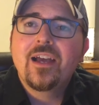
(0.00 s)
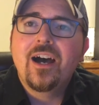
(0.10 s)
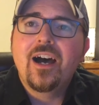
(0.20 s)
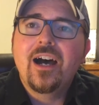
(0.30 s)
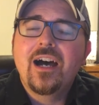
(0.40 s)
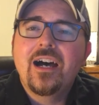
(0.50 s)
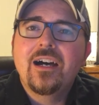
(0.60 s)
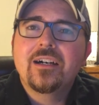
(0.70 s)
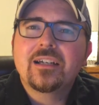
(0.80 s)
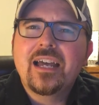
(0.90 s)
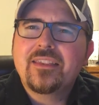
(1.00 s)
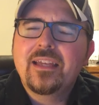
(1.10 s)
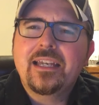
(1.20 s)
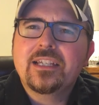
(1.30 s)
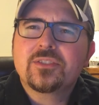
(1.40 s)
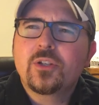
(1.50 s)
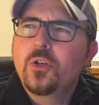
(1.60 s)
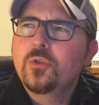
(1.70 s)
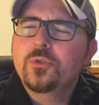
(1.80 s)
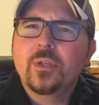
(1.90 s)
I guess
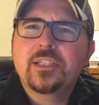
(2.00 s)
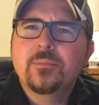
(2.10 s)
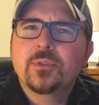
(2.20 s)
co-directing,